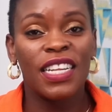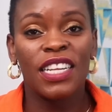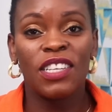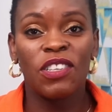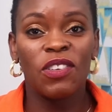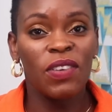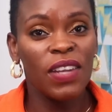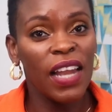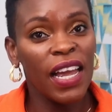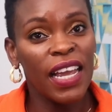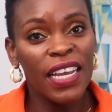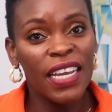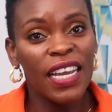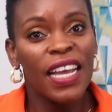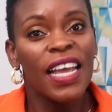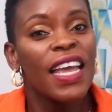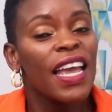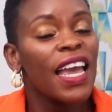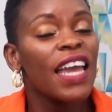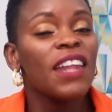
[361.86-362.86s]
that you like
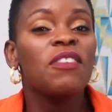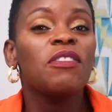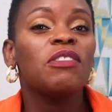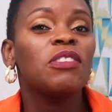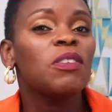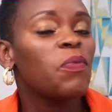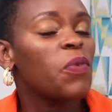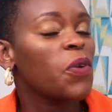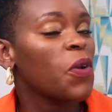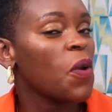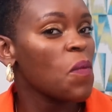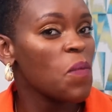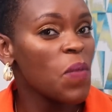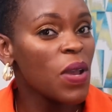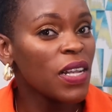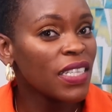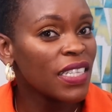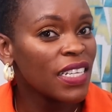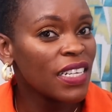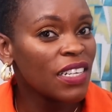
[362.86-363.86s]
and youtube
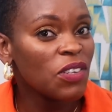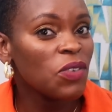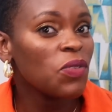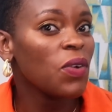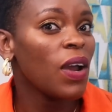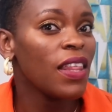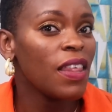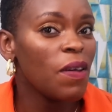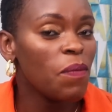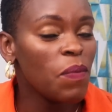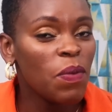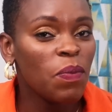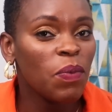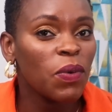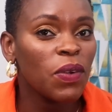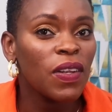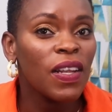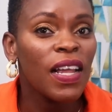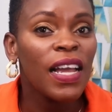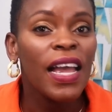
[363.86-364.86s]
recommends it to other
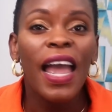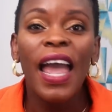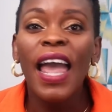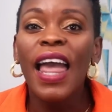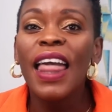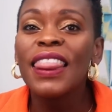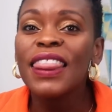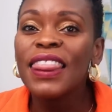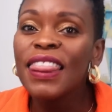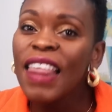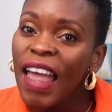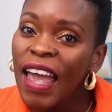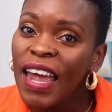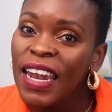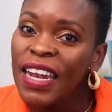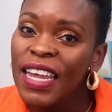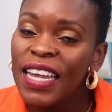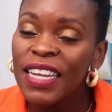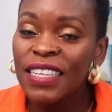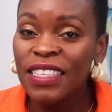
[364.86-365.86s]
people and
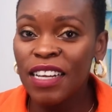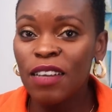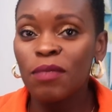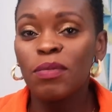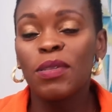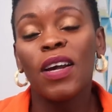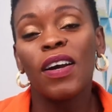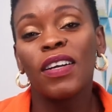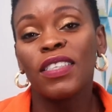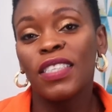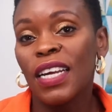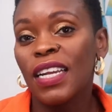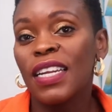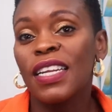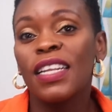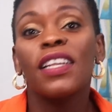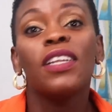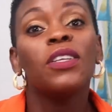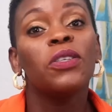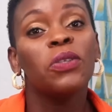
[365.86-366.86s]
then it helps our
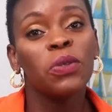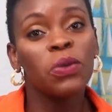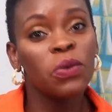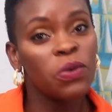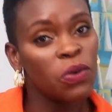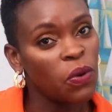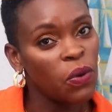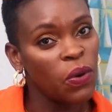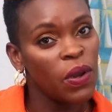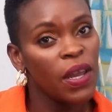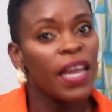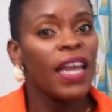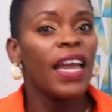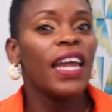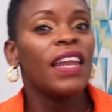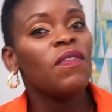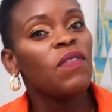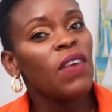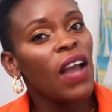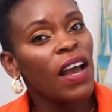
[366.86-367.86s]
channel to grow
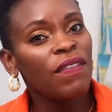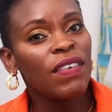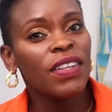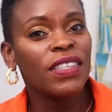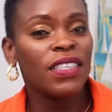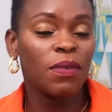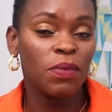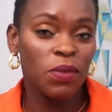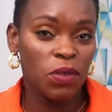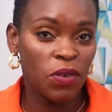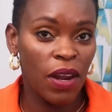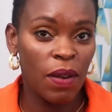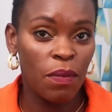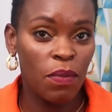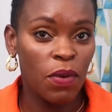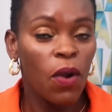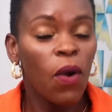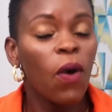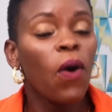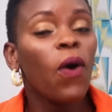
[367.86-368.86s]
and if you haven't
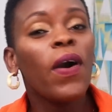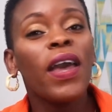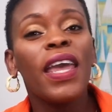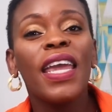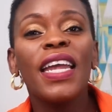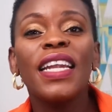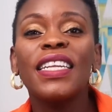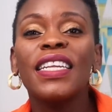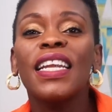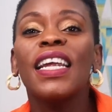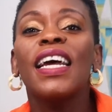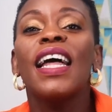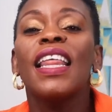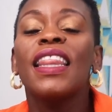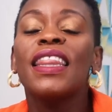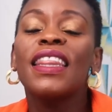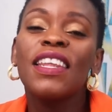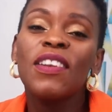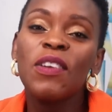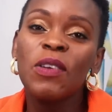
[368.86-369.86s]
subscribed or hit
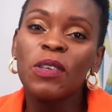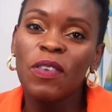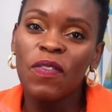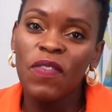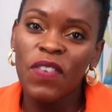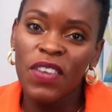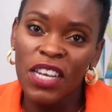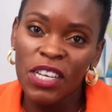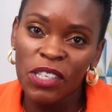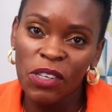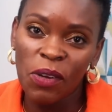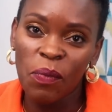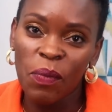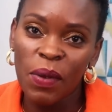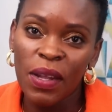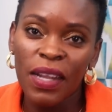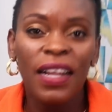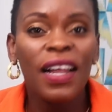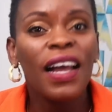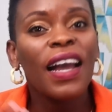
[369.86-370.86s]
the notification
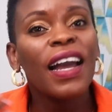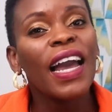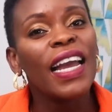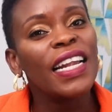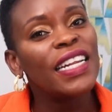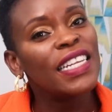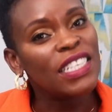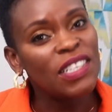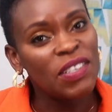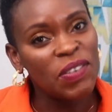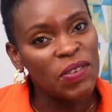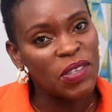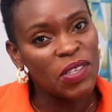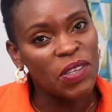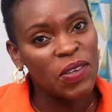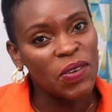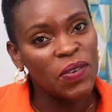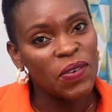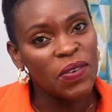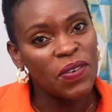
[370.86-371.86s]
bell kindly do
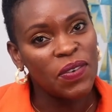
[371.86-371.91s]
so